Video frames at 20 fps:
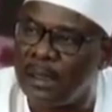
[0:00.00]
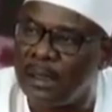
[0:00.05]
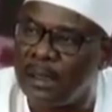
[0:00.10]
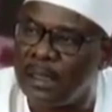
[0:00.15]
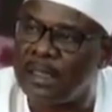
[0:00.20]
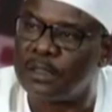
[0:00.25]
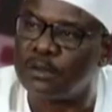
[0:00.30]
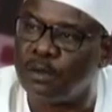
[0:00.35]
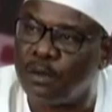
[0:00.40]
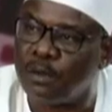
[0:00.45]

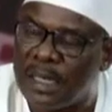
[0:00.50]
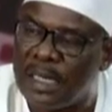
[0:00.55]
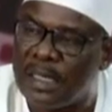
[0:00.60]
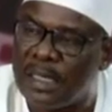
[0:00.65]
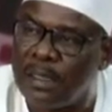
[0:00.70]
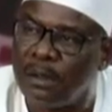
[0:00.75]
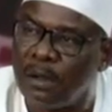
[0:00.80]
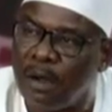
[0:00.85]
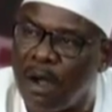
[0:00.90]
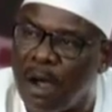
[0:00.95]
is
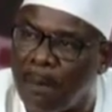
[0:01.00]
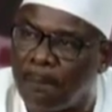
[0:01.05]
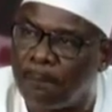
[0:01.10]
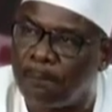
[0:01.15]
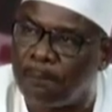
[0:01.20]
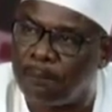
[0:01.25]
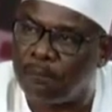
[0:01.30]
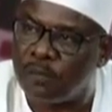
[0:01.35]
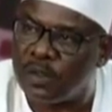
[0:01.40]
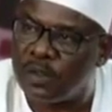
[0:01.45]
going
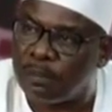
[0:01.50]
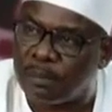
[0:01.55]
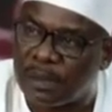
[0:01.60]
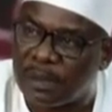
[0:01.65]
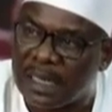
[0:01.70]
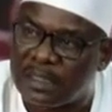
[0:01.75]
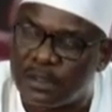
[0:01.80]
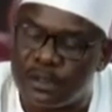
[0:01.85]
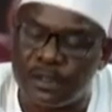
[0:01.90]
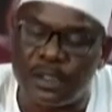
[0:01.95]
up the
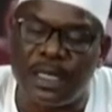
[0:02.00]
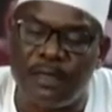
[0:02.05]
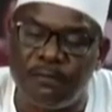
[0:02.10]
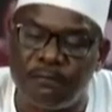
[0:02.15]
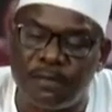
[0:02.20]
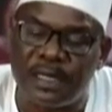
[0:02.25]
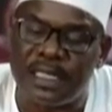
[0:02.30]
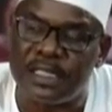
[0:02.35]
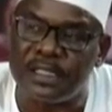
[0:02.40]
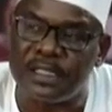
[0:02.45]
price.
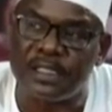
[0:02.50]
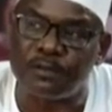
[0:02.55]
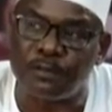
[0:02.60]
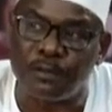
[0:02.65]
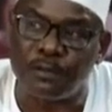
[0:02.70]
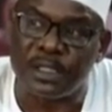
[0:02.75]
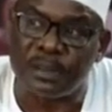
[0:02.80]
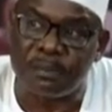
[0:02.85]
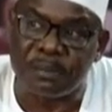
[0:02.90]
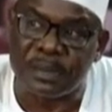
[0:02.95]
Inflation is
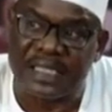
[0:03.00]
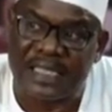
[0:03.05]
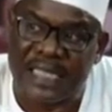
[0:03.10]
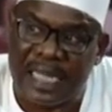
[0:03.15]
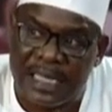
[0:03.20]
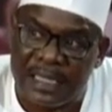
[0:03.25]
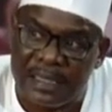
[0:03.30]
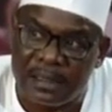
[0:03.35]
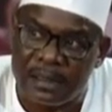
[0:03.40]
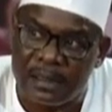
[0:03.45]

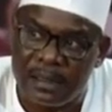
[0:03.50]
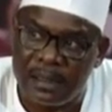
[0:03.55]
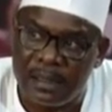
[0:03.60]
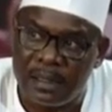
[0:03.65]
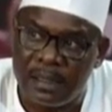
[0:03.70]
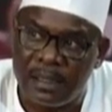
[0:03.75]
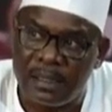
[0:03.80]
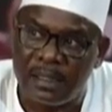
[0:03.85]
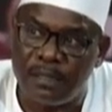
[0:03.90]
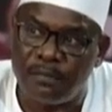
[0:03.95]
40%.
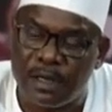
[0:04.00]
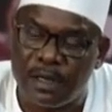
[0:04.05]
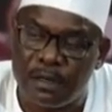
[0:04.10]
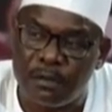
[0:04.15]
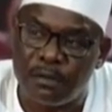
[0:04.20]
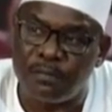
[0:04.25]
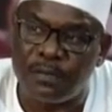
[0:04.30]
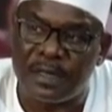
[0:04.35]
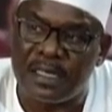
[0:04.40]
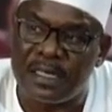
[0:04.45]
The
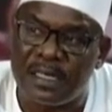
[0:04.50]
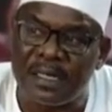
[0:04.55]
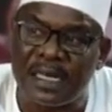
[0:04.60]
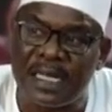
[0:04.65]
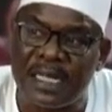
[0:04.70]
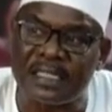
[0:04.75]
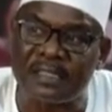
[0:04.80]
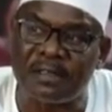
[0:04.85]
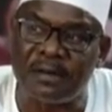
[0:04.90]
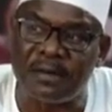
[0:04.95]
value of
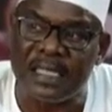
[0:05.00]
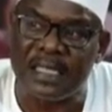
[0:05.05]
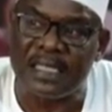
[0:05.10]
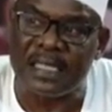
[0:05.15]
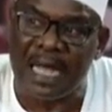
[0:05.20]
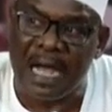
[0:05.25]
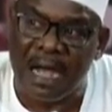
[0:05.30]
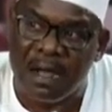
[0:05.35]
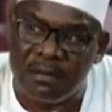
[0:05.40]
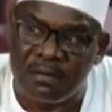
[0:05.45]
anera is going
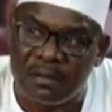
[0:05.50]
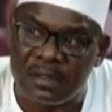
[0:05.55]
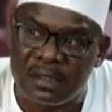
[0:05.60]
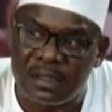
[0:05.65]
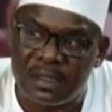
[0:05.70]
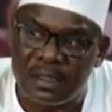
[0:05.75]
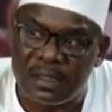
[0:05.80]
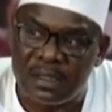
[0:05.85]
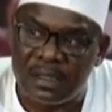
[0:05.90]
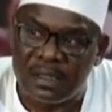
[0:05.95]
down.
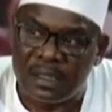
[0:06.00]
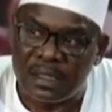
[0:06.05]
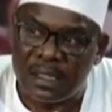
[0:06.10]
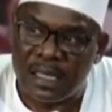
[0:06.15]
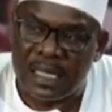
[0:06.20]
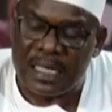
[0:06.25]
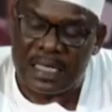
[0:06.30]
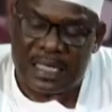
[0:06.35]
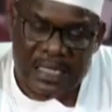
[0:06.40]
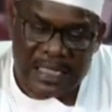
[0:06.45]

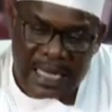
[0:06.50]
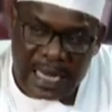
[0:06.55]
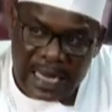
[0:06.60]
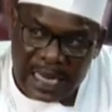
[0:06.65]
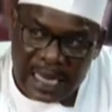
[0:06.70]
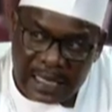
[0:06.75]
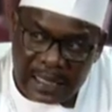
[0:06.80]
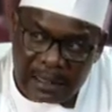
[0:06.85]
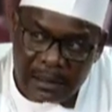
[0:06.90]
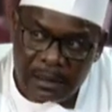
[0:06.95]
And
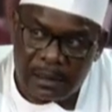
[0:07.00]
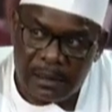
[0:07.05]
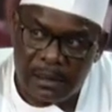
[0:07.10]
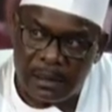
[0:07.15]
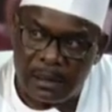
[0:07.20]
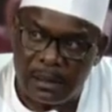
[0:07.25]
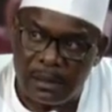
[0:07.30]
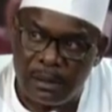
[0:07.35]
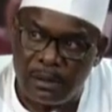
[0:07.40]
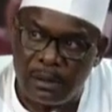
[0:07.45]
then
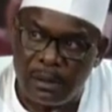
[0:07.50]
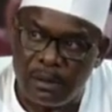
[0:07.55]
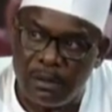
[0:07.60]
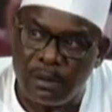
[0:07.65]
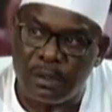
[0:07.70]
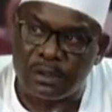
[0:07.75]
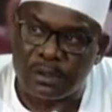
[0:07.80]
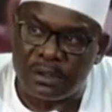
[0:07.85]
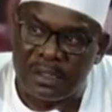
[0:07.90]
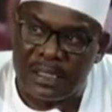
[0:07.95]

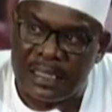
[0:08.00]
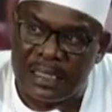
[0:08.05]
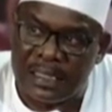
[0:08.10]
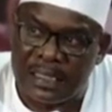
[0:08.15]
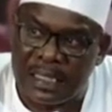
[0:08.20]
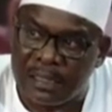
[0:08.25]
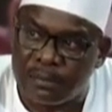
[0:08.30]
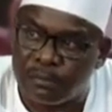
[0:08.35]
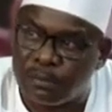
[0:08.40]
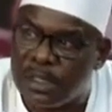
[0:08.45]
not only
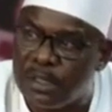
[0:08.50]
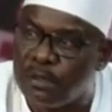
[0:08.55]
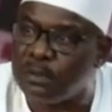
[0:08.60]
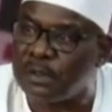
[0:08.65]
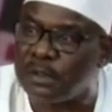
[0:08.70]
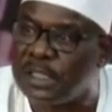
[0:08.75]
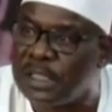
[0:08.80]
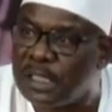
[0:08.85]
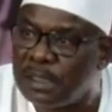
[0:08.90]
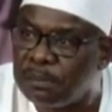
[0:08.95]
that, when you
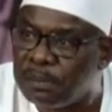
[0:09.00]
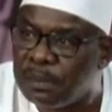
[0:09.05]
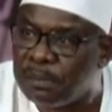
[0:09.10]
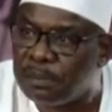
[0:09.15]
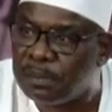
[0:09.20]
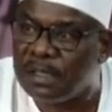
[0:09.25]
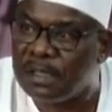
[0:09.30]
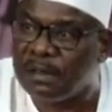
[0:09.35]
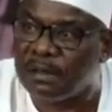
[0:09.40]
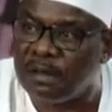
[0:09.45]
tell
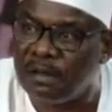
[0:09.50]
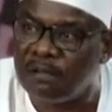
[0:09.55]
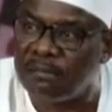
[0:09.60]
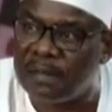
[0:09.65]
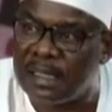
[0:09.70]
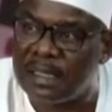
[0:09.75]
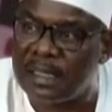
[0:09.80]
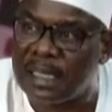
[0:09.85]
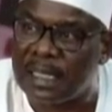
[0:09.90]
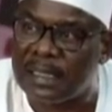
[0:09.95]
people in
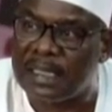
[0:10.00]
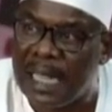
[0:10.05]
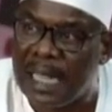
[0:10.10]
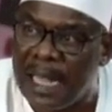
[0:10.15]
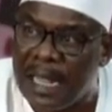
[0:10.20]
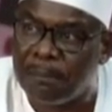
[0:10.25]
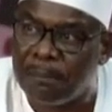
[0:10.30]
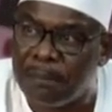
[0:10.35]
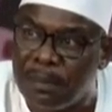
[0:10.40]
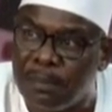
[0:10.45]
government that,
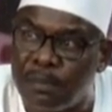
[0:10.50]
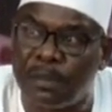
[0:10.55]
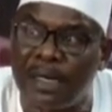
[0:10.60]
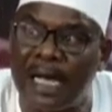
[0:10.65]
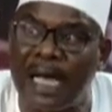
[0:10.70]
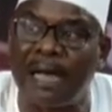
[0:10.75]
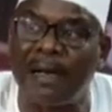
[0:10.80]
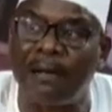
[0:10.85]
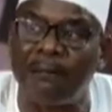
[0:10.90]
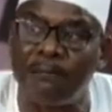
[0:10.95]
hey, people
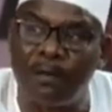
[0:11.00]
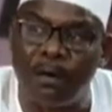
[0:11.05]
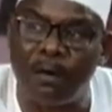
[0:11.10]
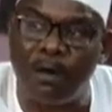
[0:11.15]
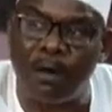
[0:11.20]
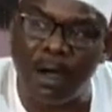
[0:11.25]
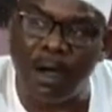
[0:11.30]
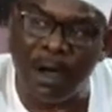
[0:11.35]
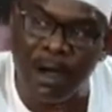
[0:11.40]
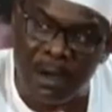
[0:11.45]
are
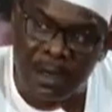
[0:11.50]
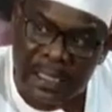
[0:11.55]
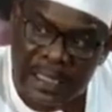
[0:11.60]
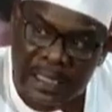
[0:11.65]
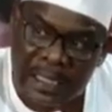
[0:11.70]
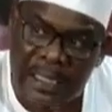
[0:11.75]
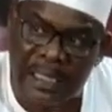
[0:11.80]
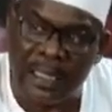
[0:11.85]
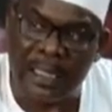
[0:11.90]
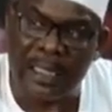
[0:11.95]

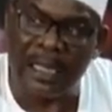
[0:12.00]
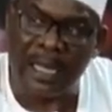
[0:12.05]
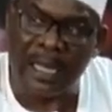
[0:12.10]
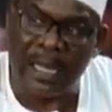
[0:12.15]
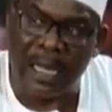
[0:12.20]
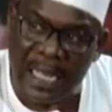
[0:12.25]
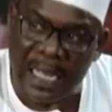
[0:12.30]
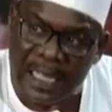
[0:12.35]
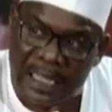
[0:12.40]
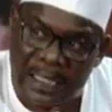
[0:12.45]
hungry,
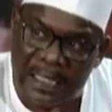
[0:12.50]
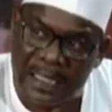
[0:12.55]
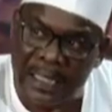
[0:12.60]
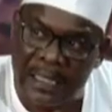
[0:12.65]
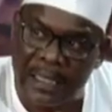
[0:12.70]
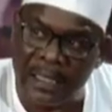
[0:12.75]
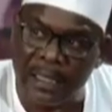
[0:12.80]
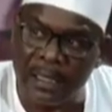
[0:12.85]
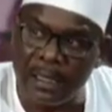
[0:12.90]
angry,